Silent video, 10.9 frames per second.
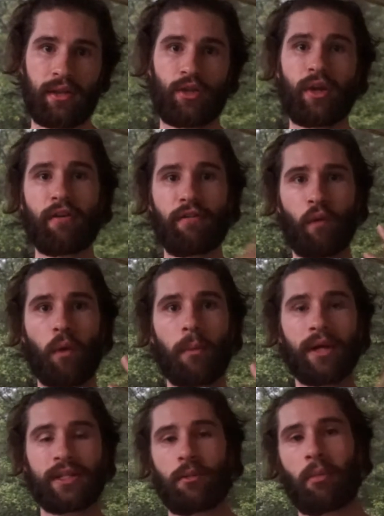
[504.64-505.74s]
You get 4
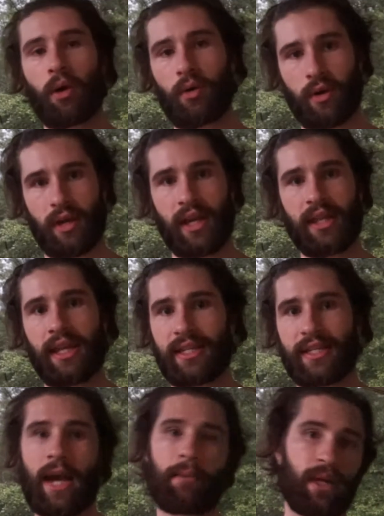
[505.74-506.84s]
months to bulk, and then it's
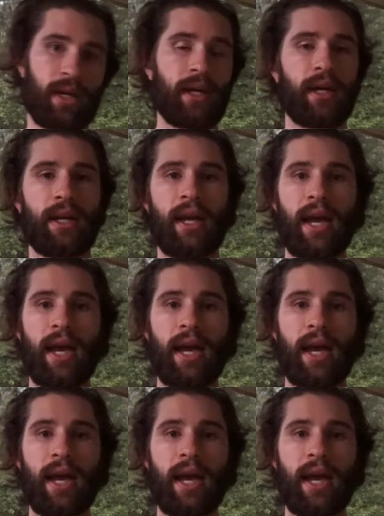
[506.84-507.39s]
time to cut.